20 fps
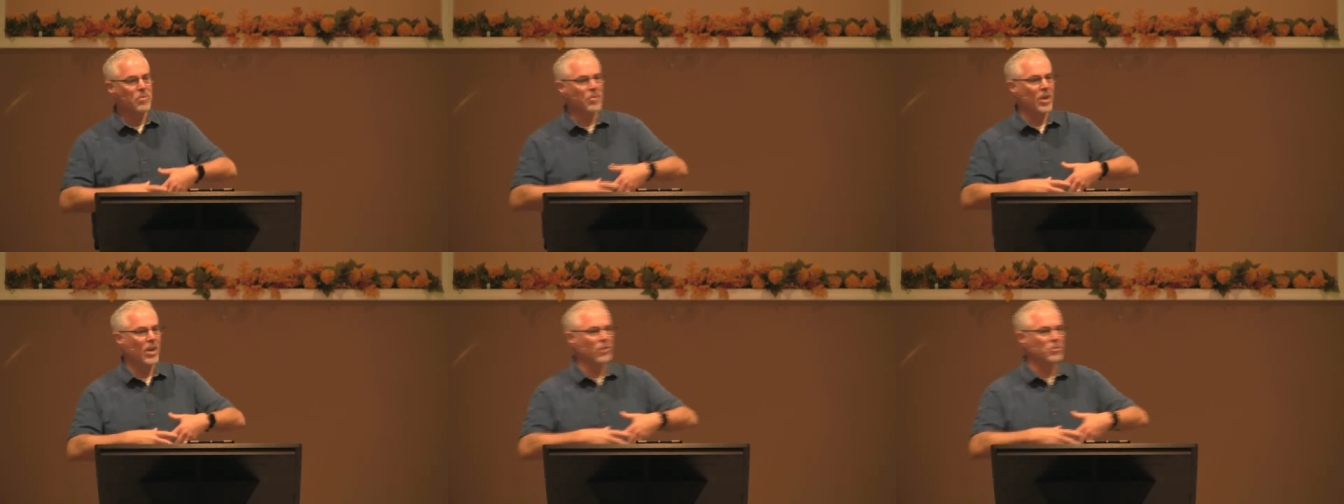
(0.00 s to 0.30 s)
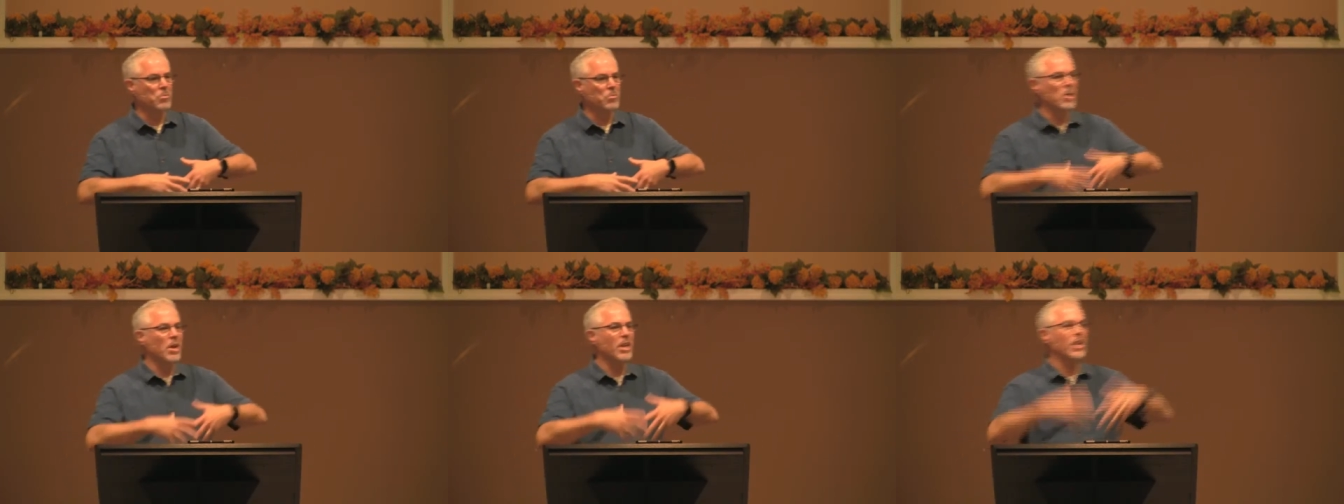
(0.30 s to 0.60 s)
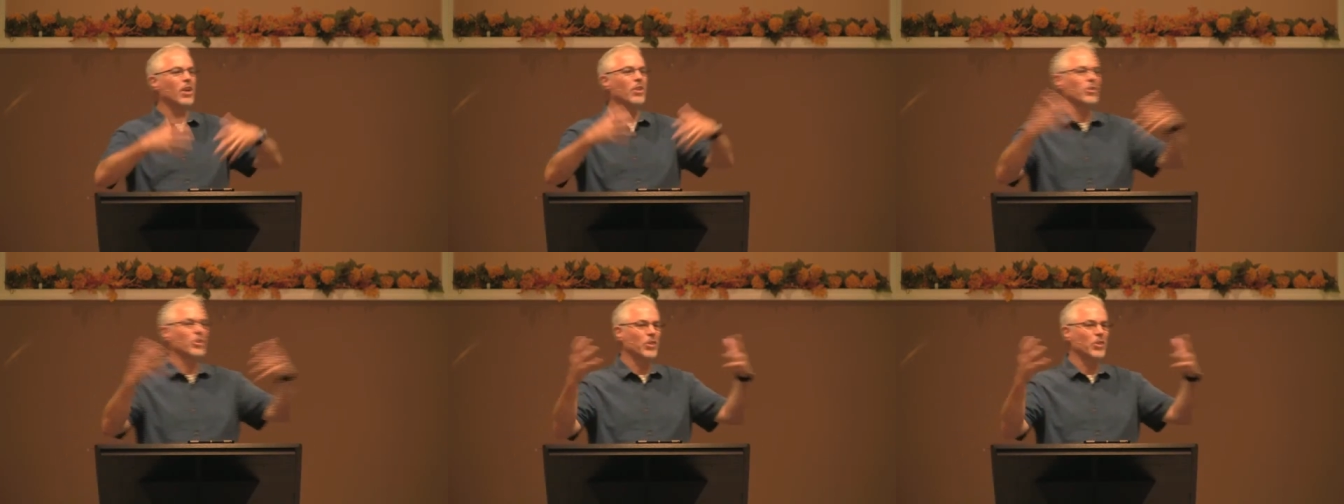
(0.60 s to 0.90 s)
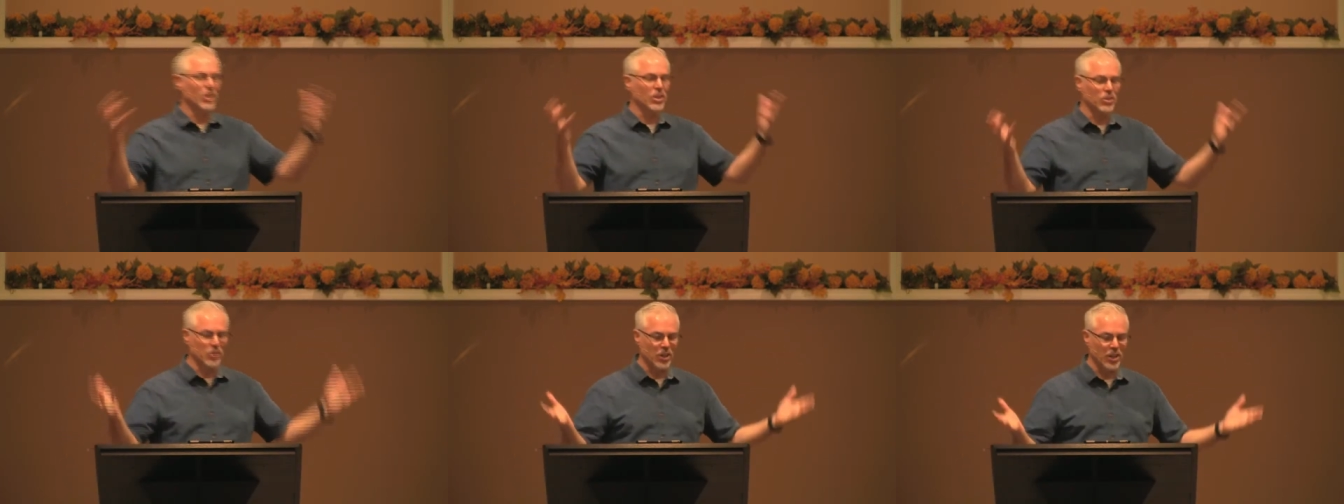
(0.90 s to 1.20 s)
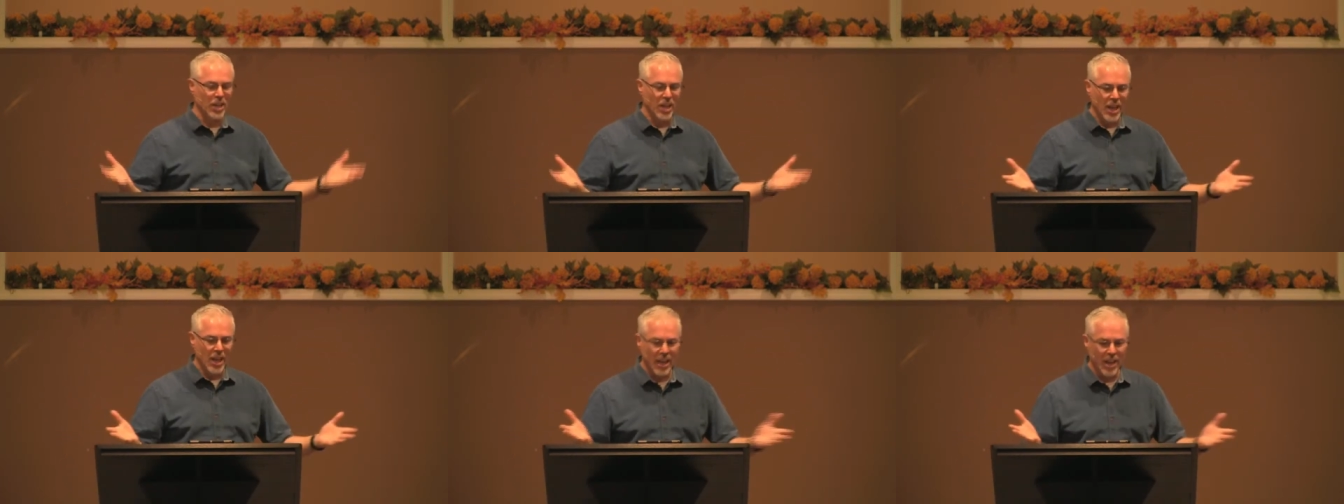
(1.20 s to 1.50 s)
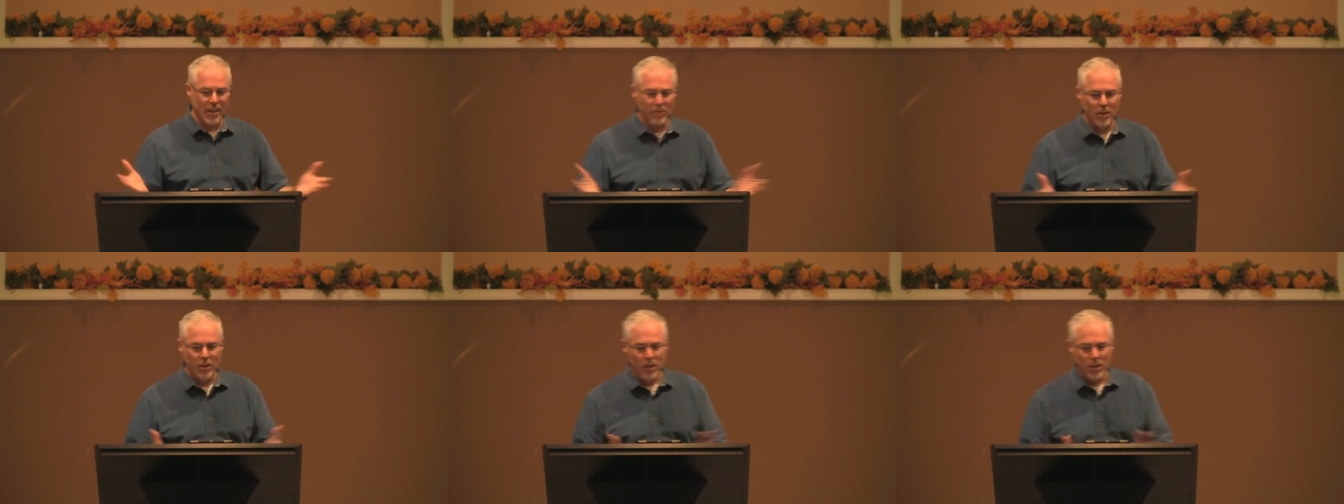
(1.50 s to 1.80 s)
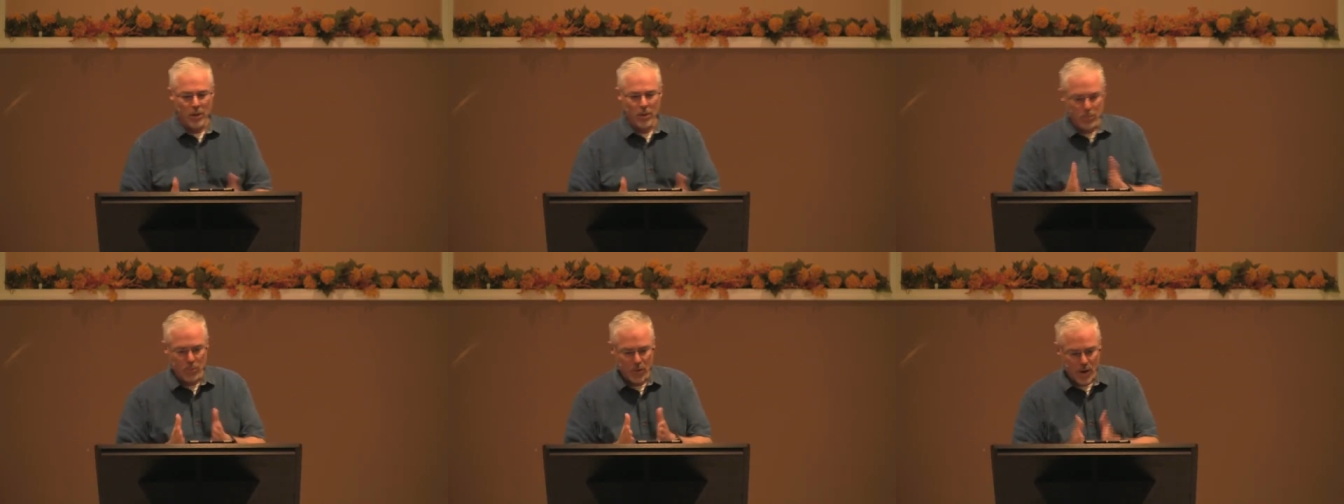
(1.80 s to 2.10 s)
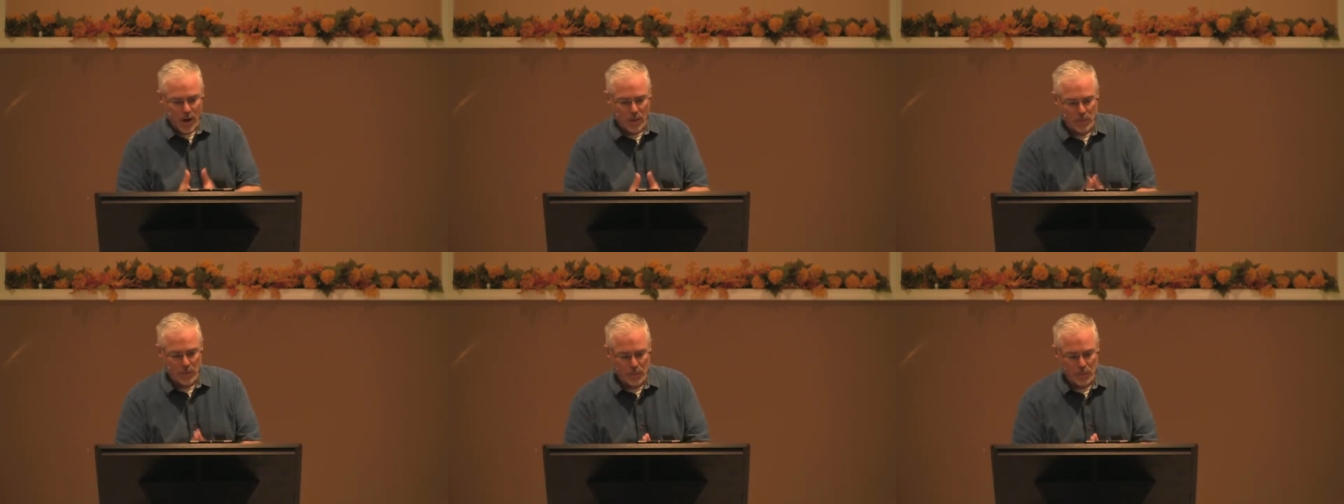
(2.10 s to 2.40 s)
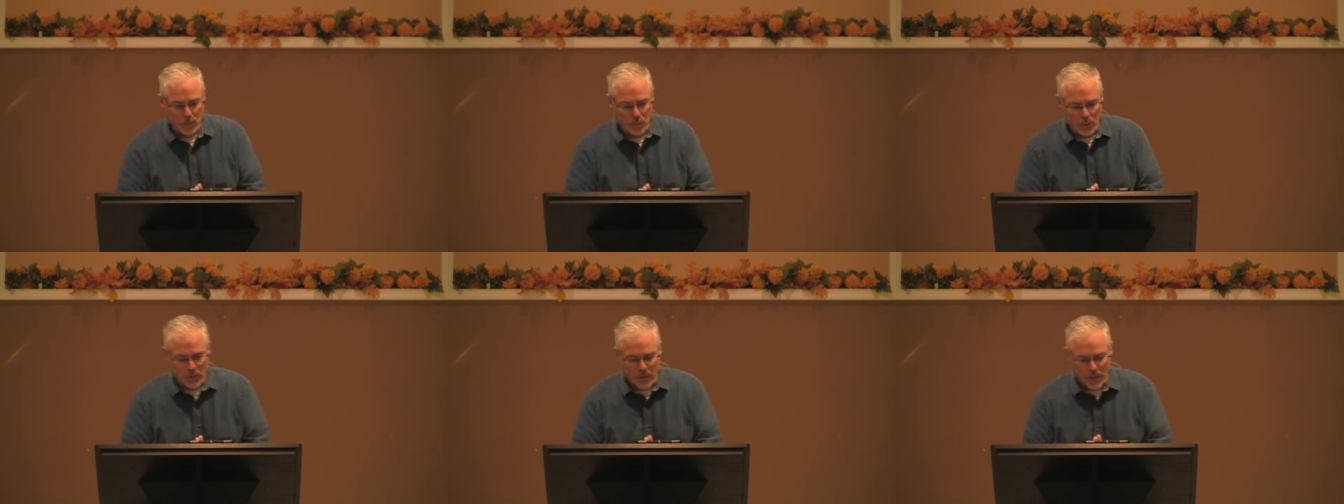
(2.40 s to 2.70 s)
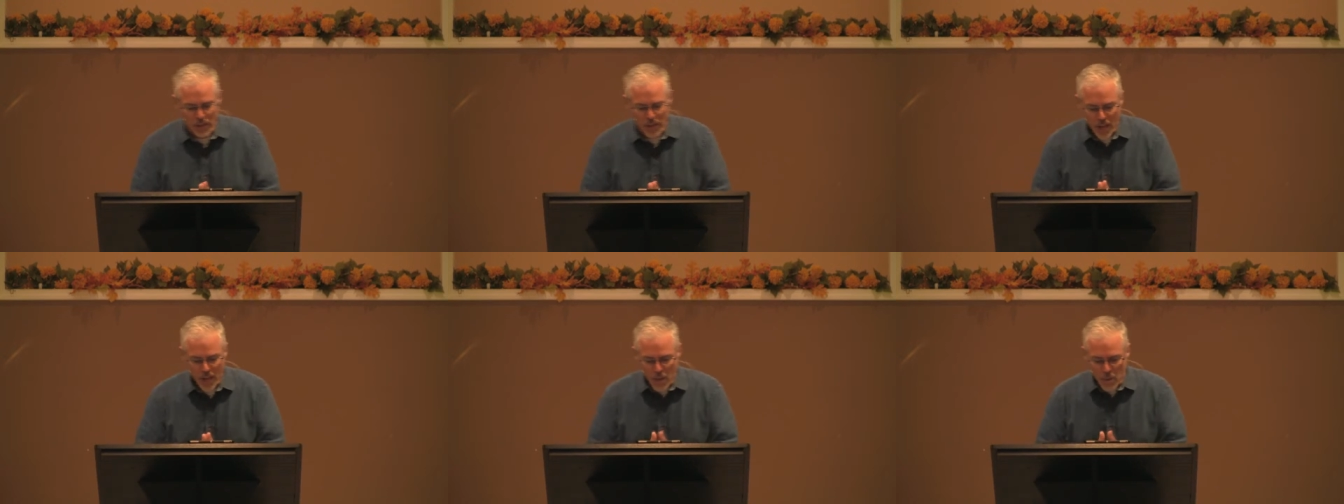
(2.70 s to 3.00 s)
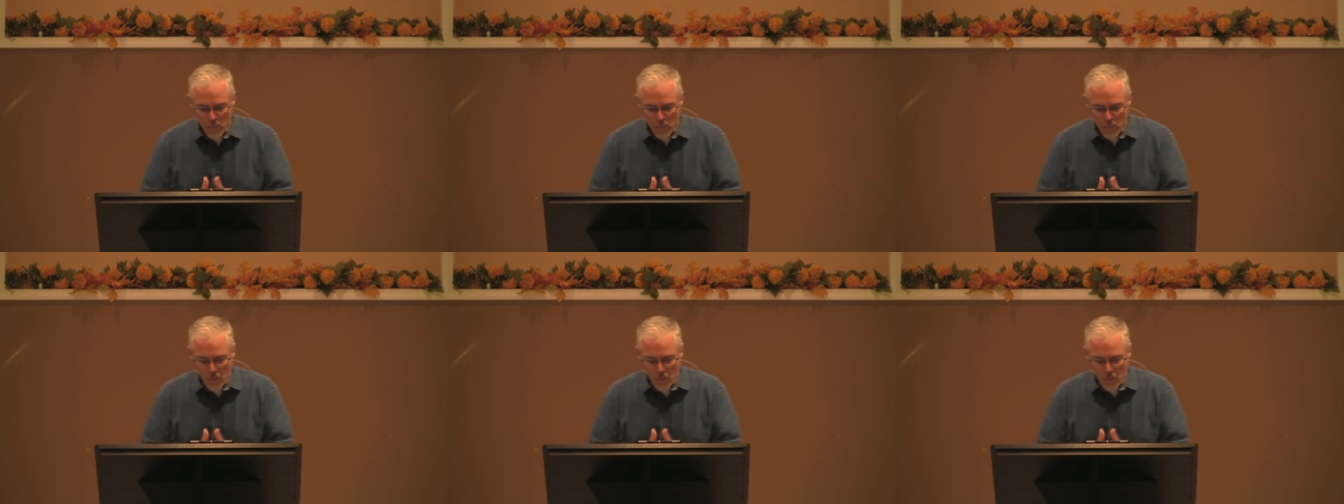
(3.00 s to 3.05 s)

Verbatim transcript: has many other things that have uh, problems with it,